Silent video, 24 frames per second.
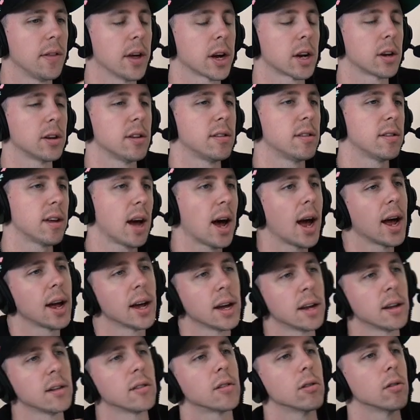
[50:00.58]
that could tie
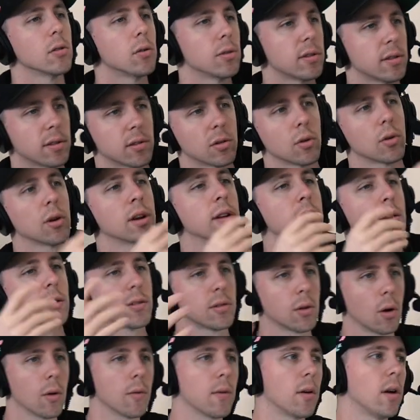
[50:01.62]
into Lewis's story and
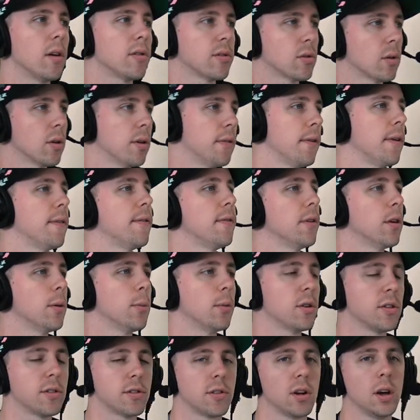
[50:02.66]
this overall story of our film,
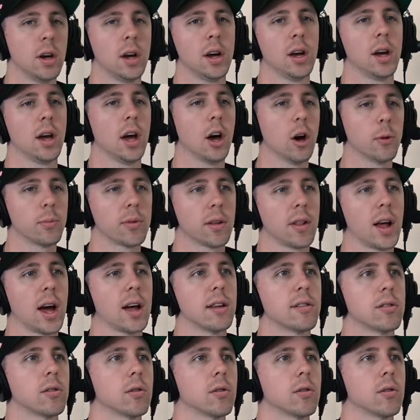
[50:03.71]
which helped a lot.